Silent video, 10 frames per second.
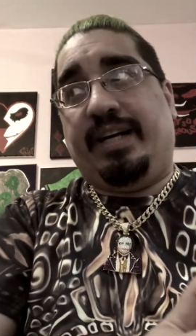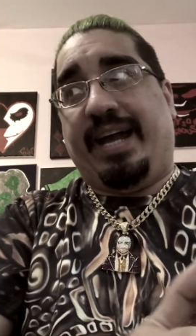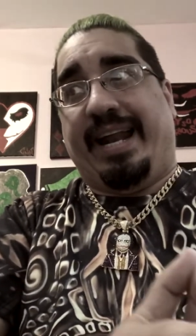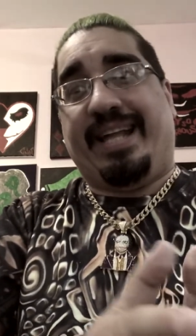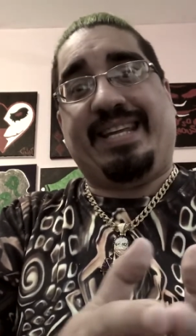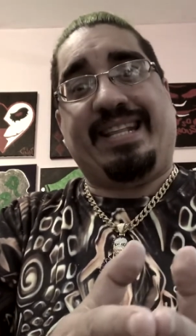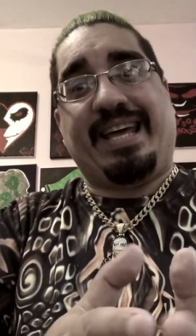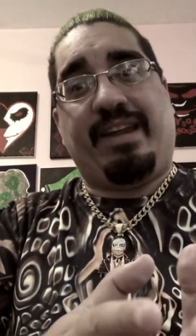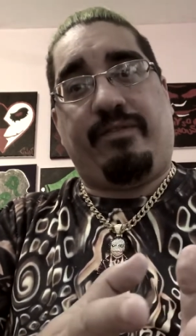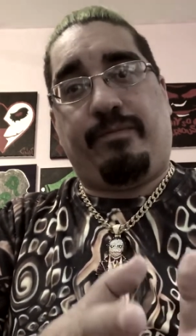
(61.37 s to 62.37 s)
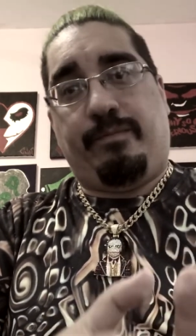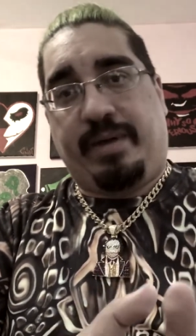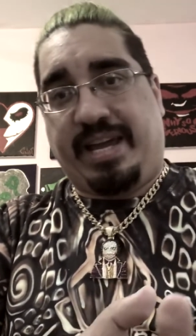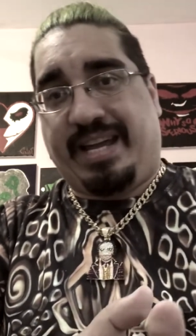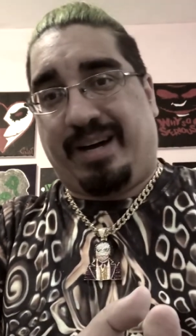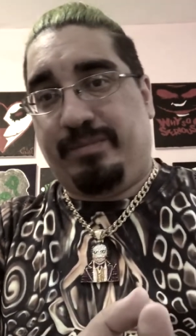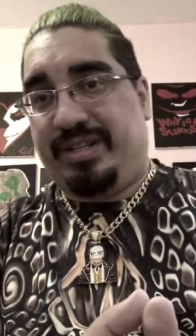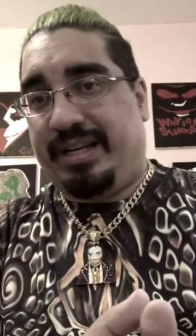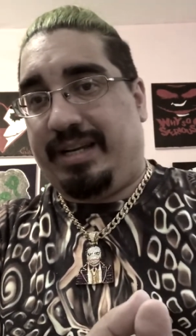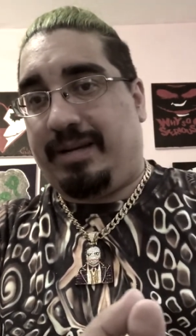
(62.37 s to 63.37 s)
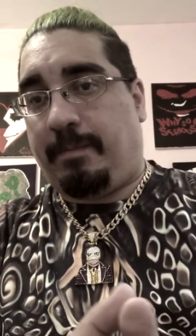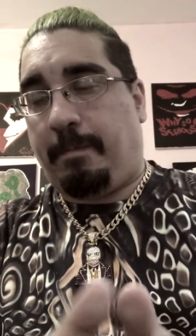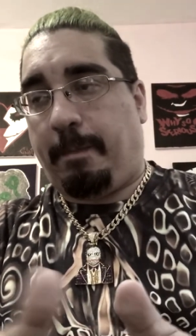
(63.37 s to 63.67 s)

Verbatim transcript: And I think that if he comes in,